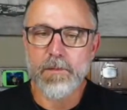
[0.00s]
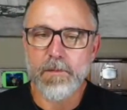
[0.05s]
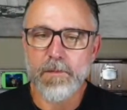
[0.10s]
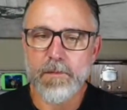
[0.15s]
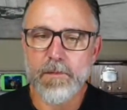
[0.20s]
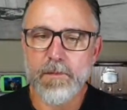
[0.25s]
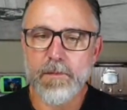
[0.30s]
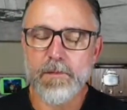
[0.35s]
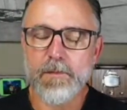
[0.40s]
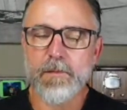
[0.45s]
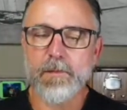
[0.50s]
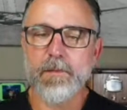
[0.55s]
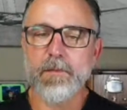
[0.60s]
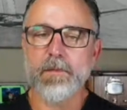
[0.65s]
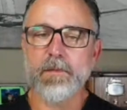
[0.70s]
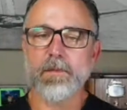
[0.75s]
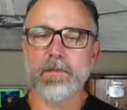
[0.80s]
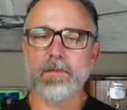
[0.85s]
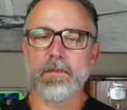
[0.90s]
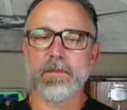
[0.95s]

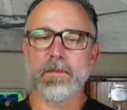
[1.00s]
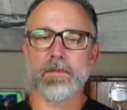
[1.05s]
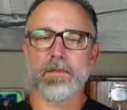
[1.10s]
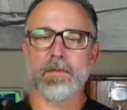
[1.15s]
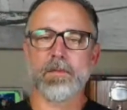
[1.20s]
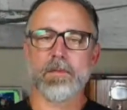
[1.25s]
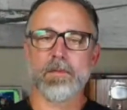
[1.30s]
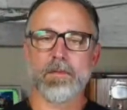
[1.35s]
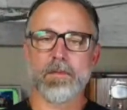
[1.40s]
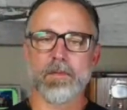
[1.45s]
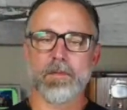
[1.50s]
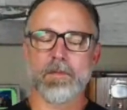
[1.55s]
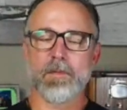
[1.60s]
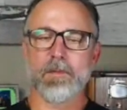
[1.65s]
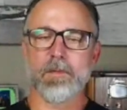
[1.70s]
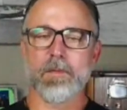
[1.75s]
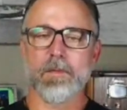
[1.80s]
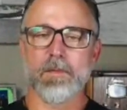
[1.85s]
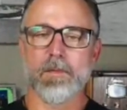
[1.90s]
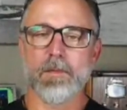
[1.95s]

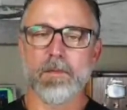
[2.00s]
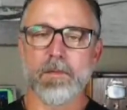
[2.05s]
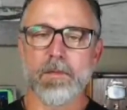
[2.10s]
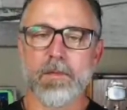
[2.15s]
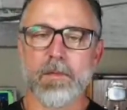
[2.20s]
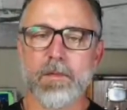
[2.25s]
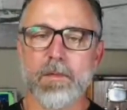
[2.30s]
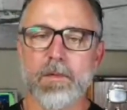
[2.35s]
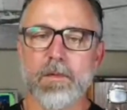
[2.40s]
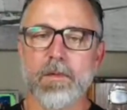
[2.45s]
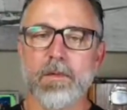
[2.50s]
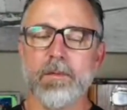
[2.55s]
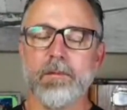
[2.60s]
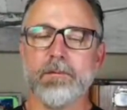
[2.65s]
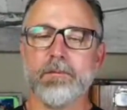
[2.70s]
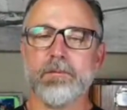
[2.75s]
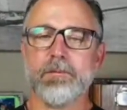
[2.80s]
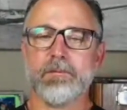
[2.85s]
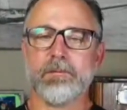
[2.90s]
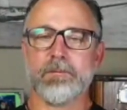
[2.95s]

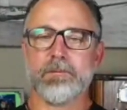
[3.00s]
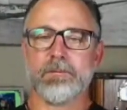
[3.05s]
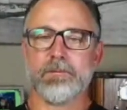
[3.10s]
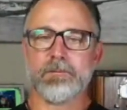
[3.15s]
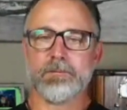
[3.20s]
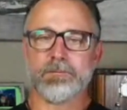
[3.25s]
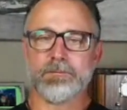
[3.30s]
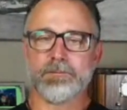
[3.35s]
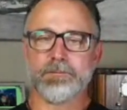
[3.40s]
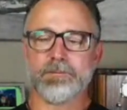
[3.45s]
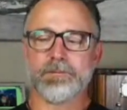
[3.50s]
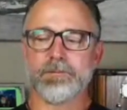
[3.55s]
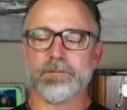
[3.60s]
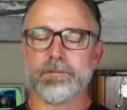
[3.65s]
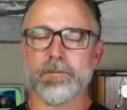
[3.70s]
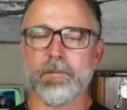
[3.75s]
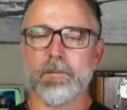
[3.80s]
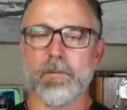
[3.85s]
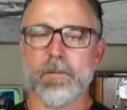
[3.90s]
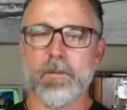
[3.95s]

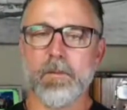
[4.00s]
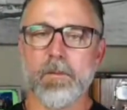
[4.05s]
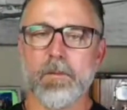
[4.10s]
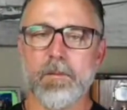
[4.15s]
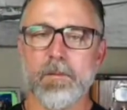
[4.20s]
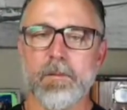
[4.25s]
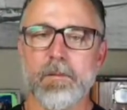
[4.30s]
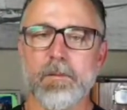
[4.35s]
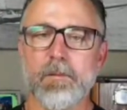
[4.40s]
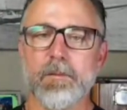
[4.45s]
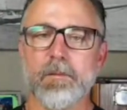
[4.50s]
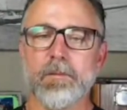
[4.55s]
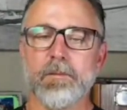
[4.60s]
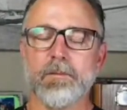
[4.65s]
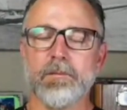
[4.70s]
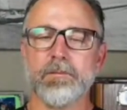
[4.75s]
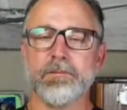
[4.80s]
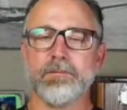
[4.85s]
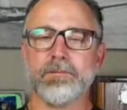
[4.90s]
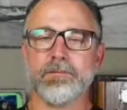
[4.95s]
No words are spoken by the person on screen.